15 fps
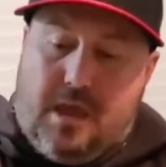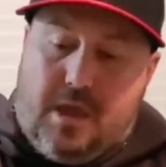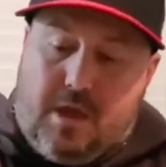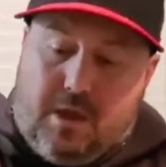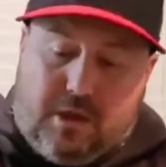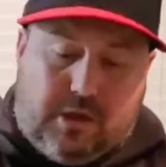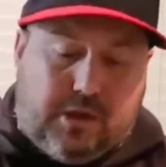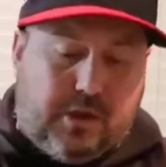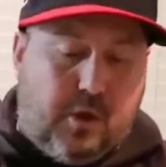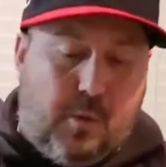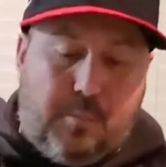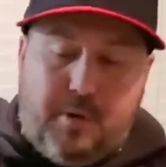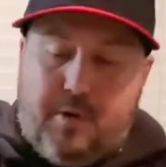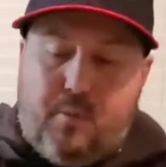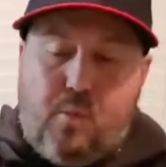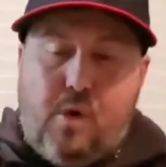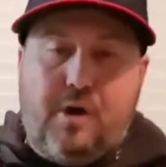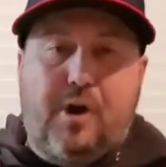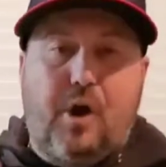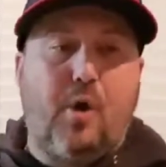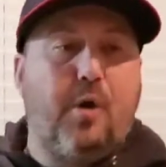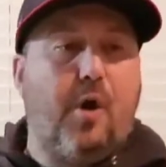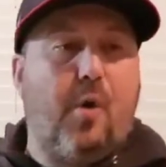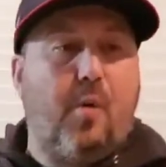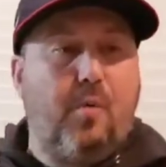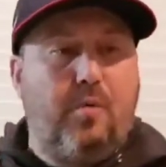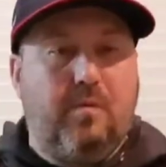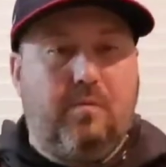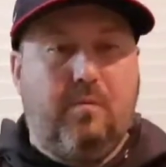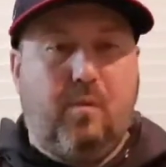you're going to put one coat
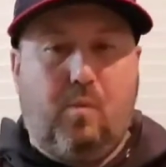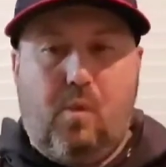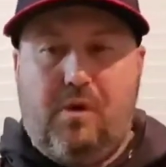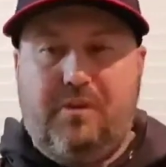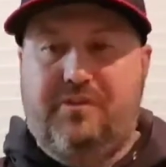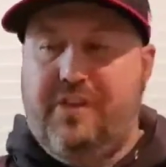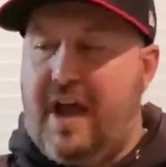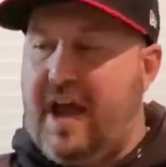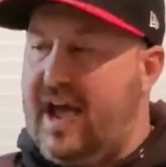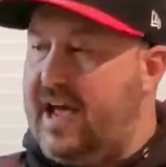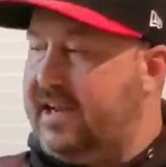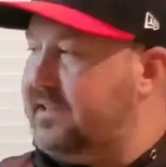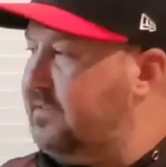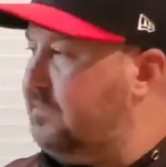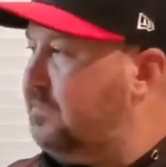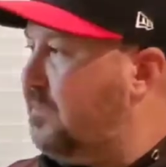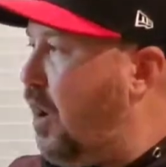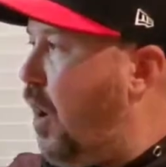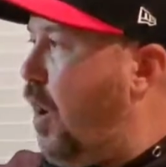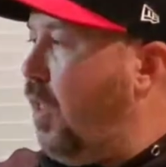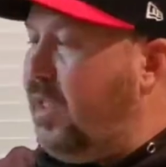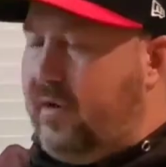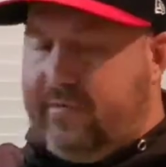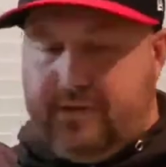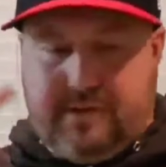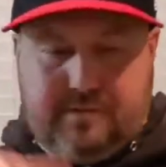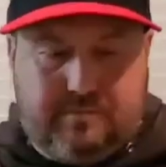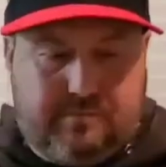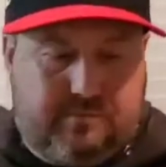on one side, all of it.